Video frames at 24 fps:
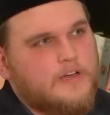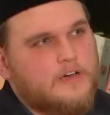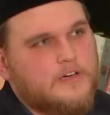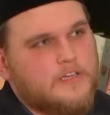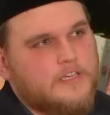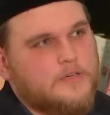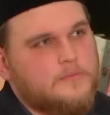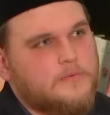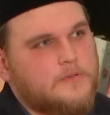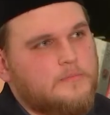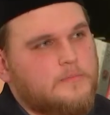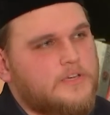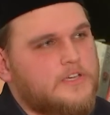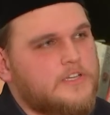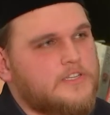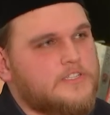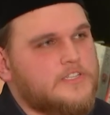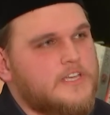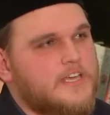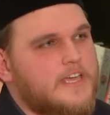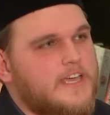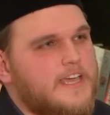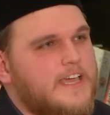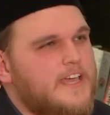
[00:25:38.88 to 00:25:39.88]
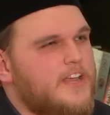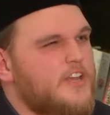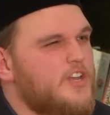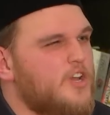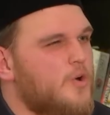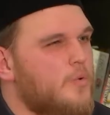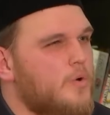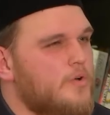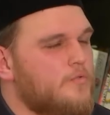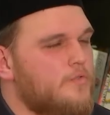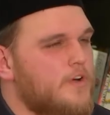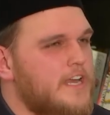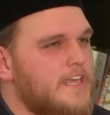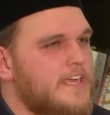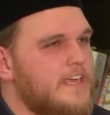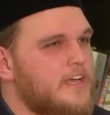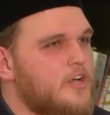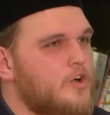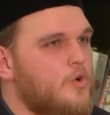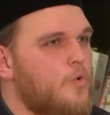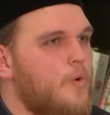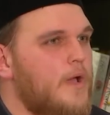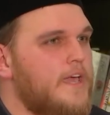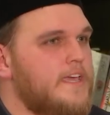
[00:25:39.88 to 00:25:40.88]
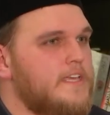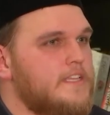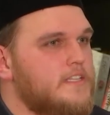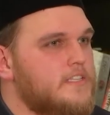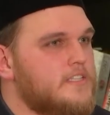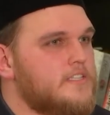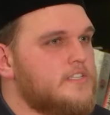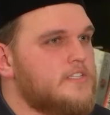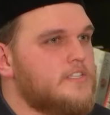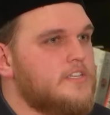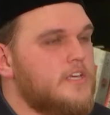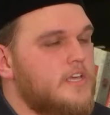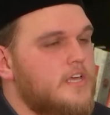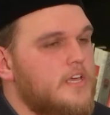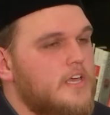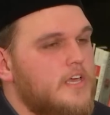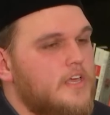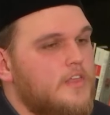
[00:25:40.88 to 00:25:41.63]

man argument, because no one really equates